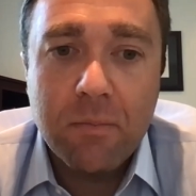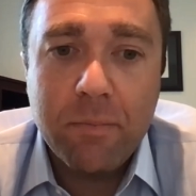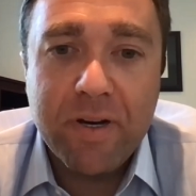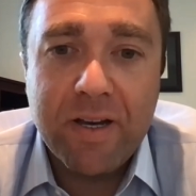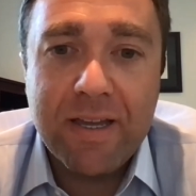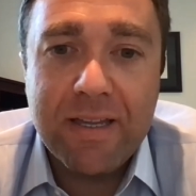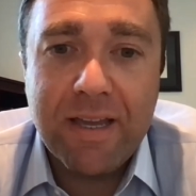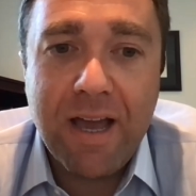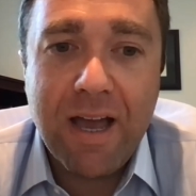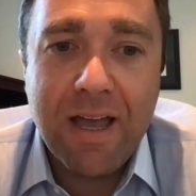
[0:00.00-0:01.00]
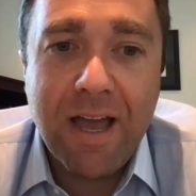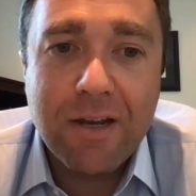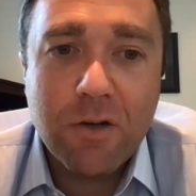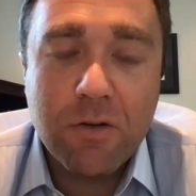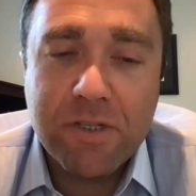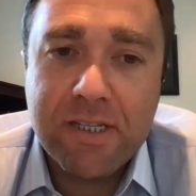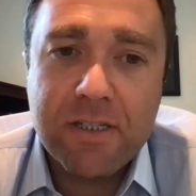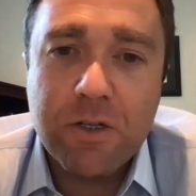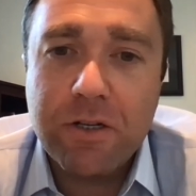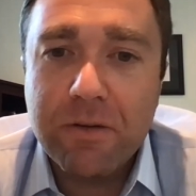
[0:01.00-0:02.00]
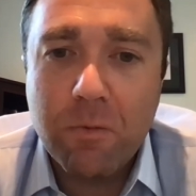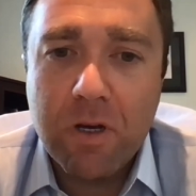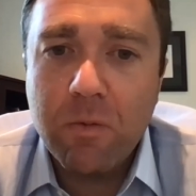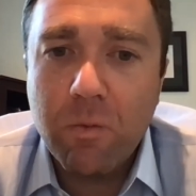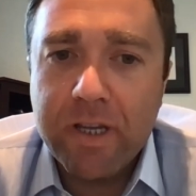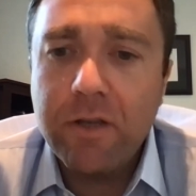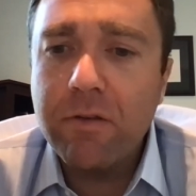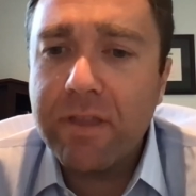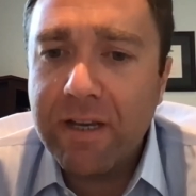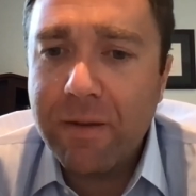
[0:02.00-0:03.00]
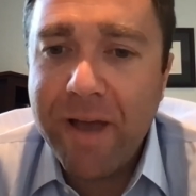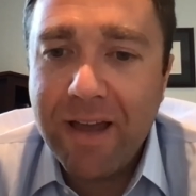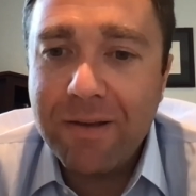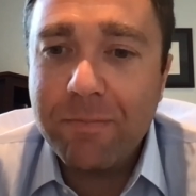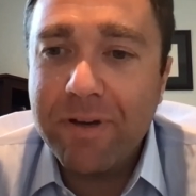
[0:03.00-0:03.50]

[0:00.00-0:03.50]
But I don't know, Cesar, what you think about it,